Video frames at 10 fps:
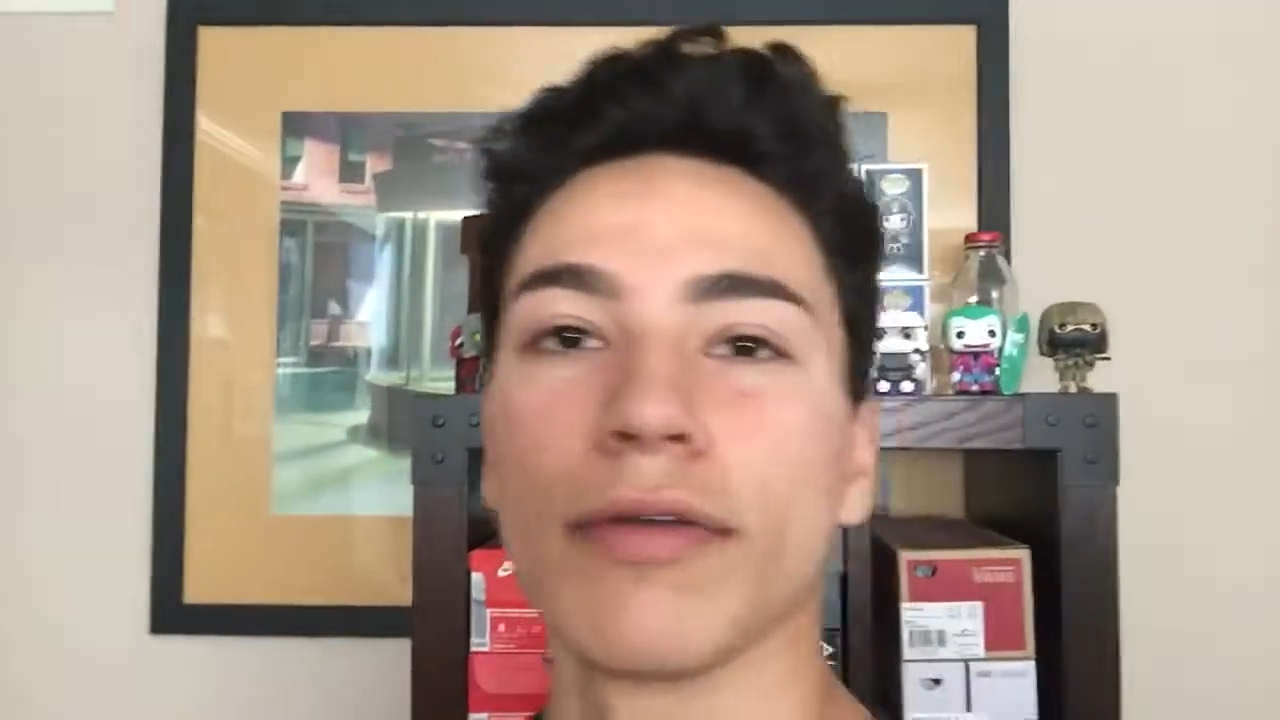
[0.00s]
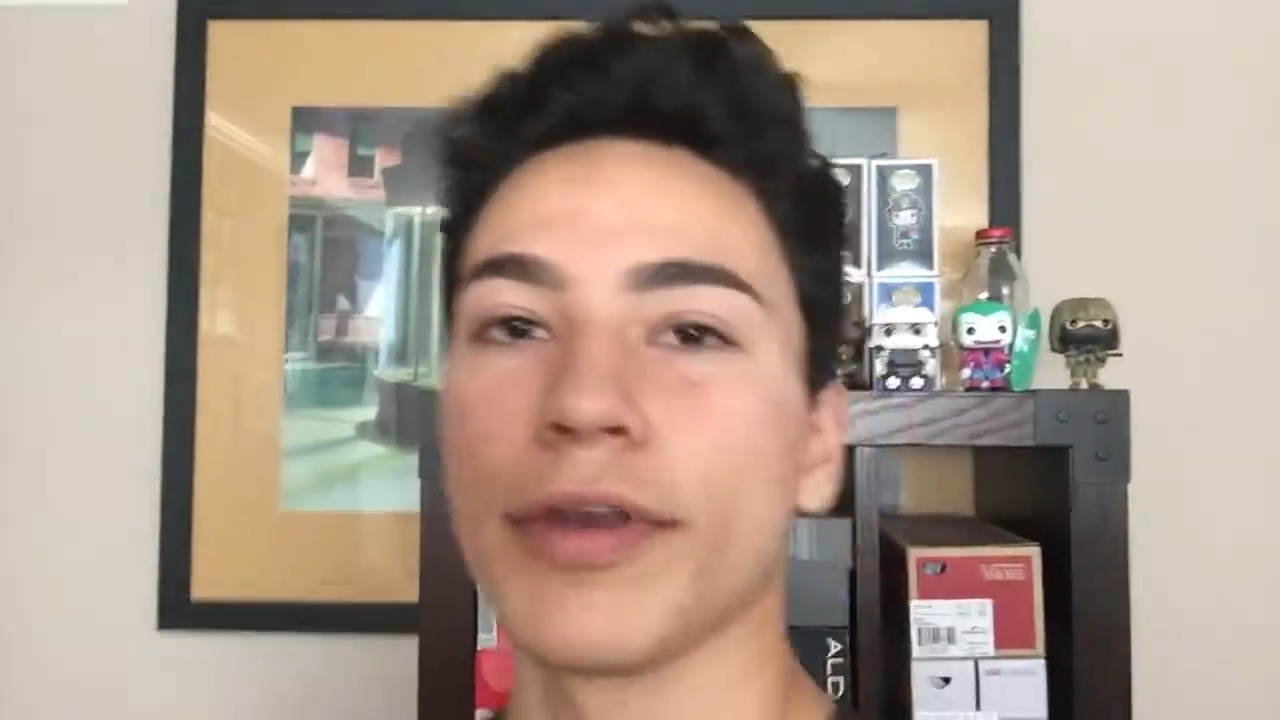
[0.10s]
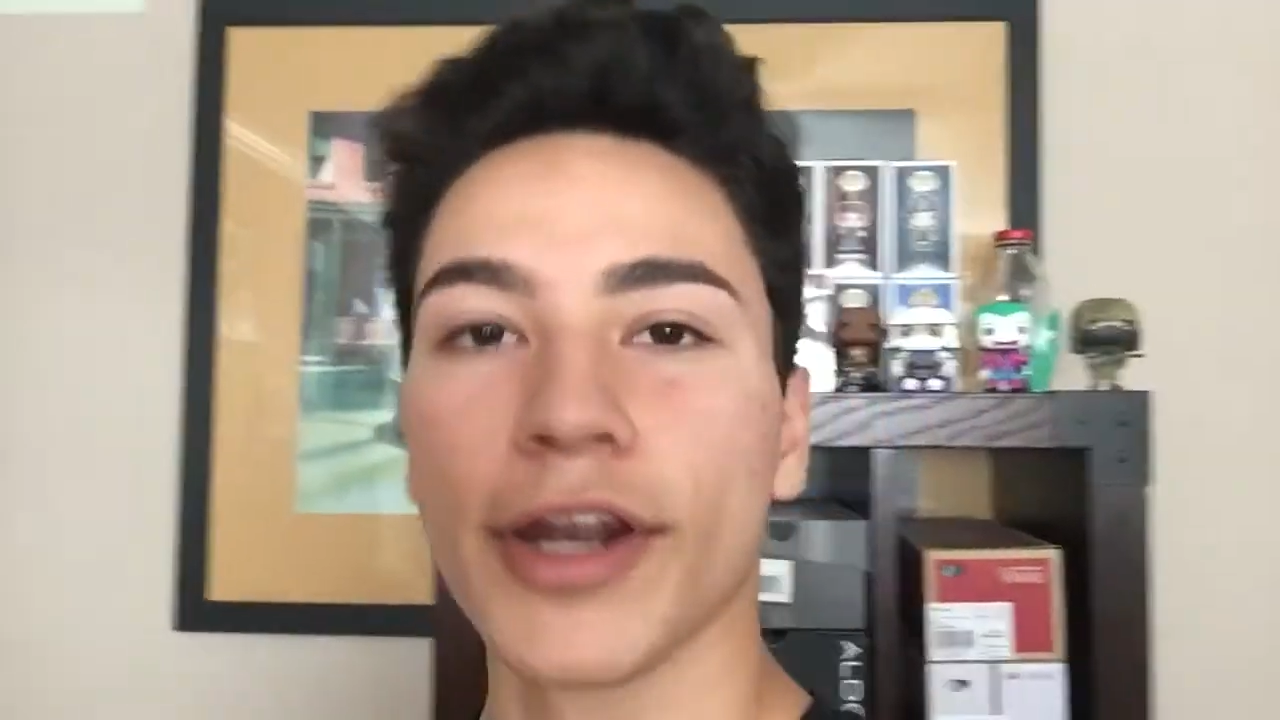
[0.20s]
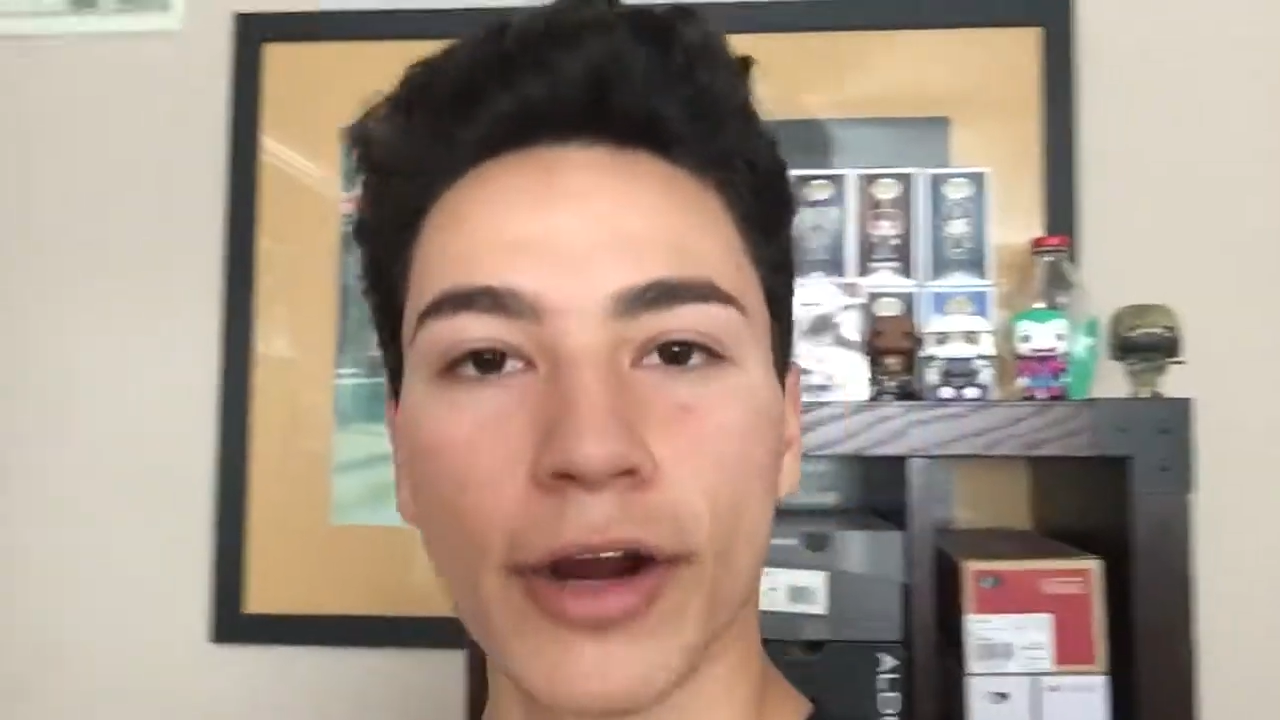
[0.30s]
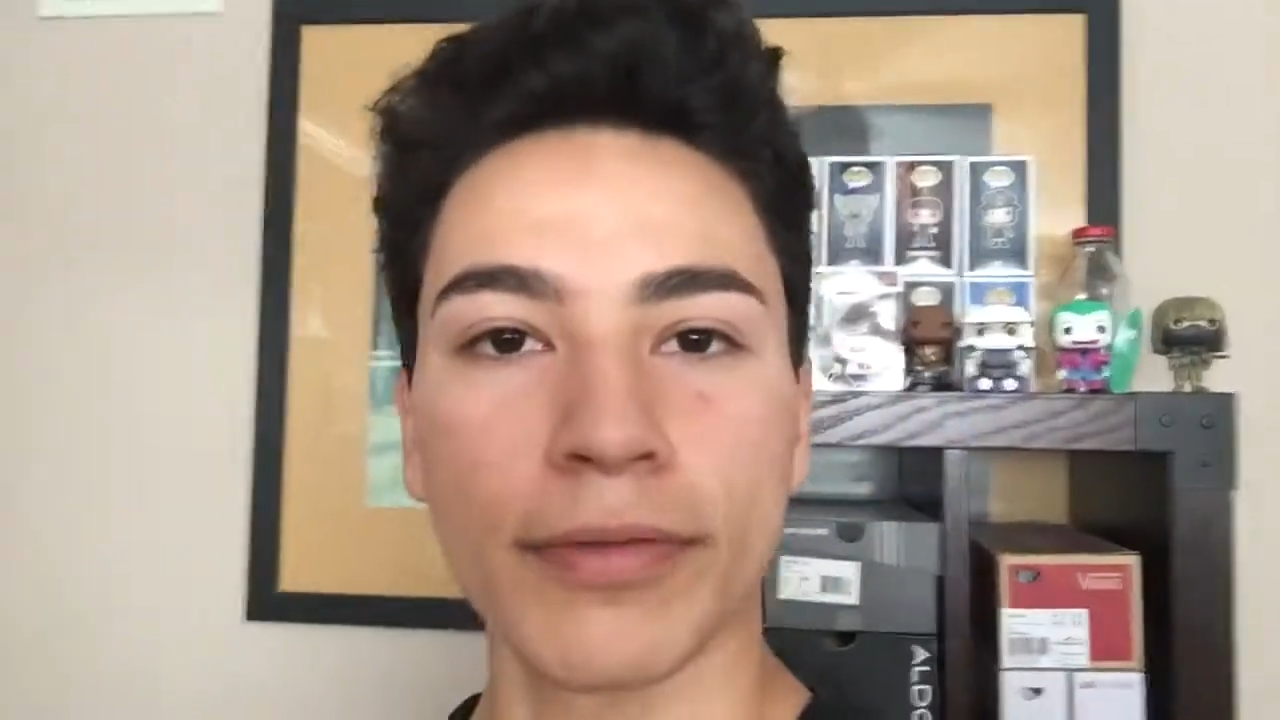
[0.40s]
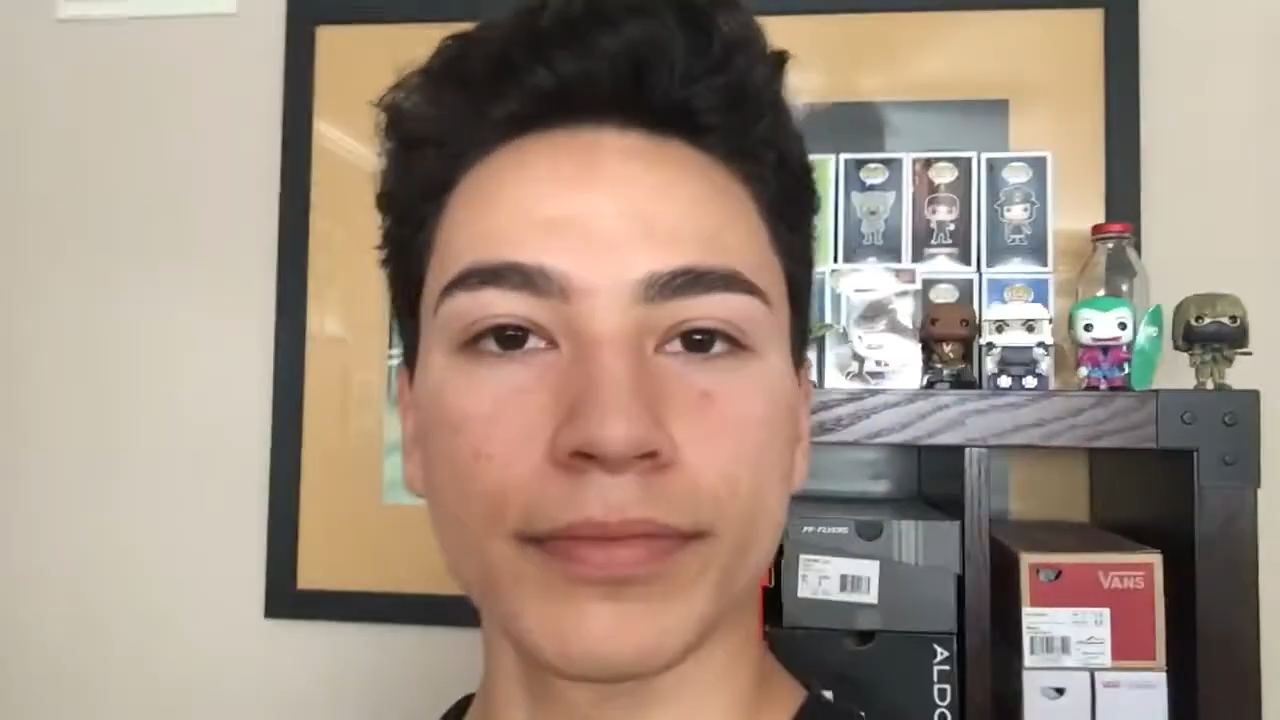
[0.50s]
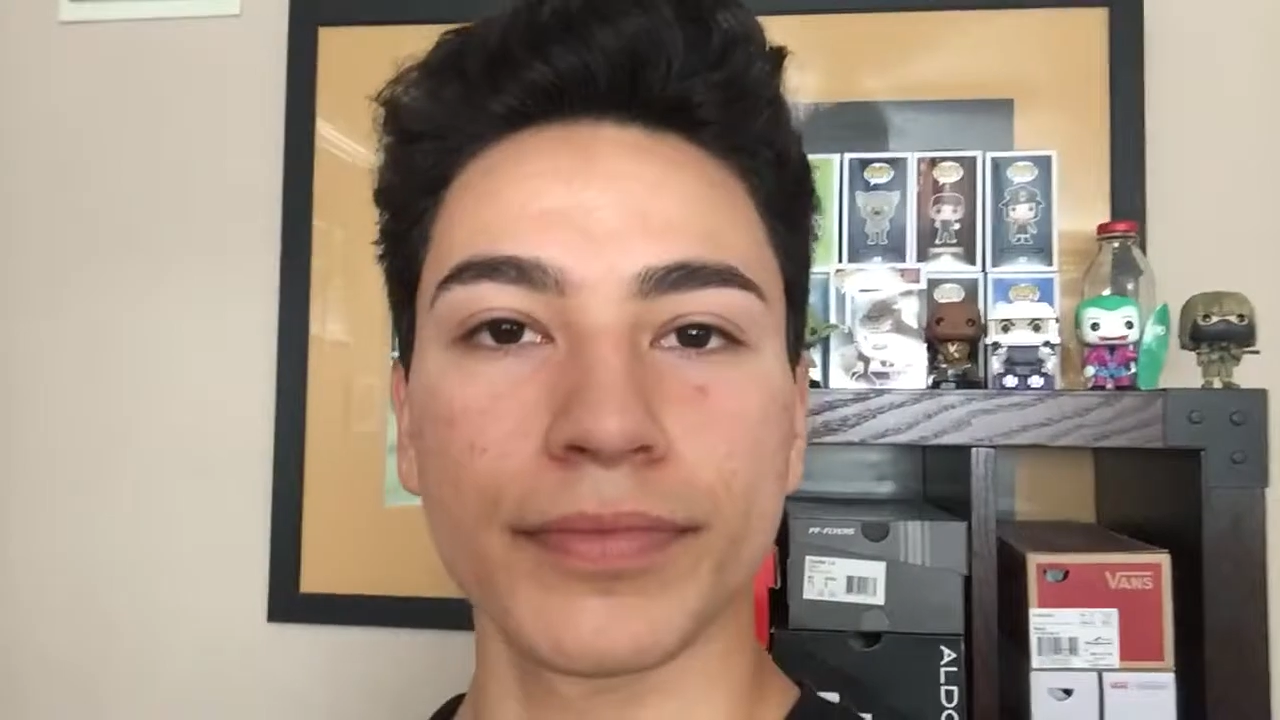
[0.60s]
You know?